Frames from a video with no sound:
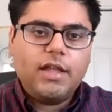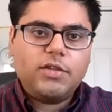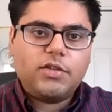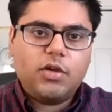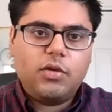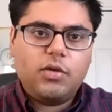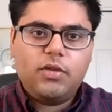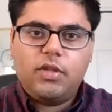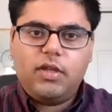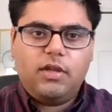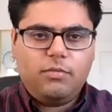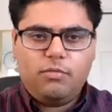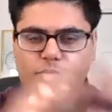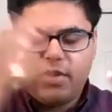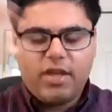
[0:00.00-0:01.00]
And so
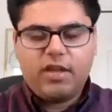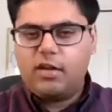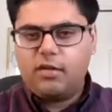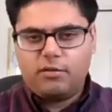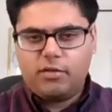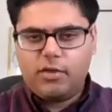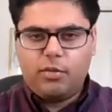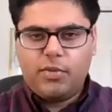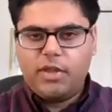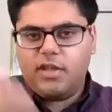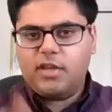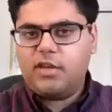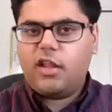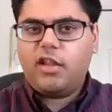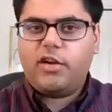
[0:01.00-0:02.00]
the big, $1
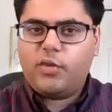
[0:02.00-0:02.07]
million